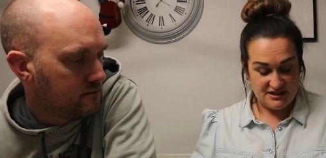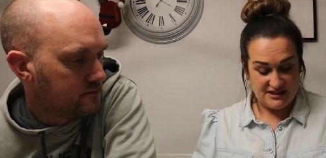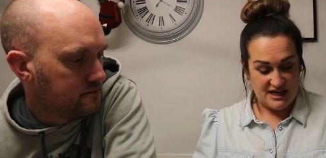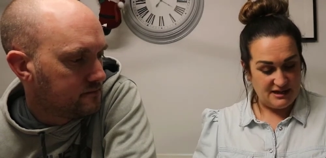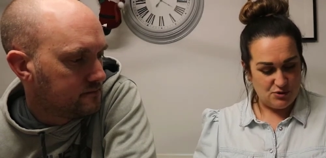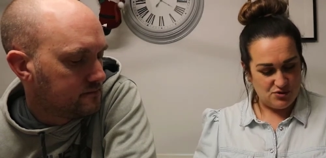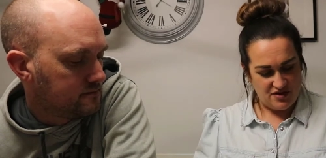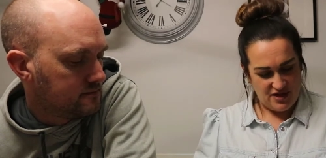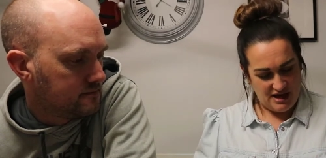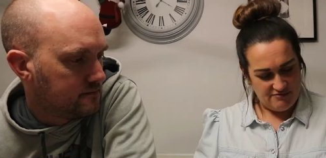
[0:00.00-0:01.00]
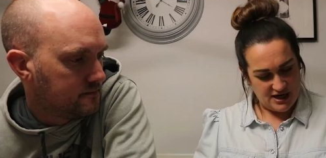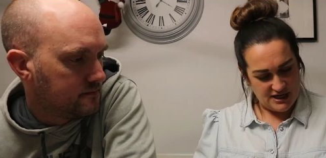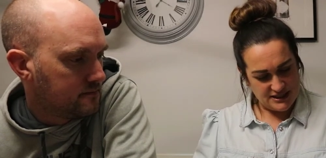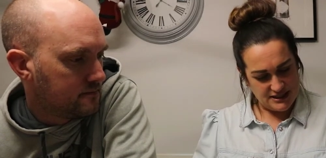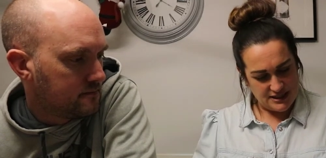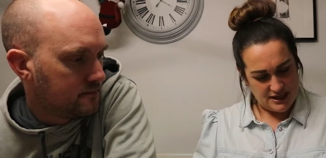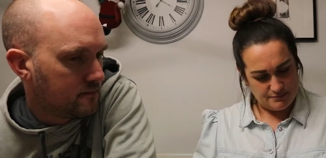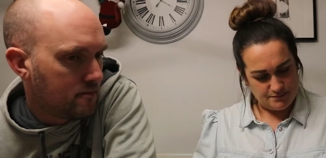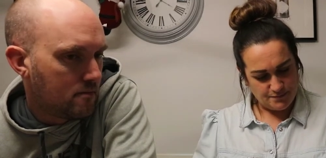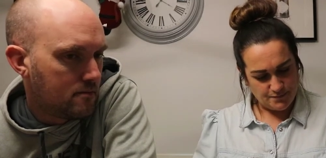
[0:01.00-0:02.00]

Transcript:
Speaker 1: need say any more than that really, does it?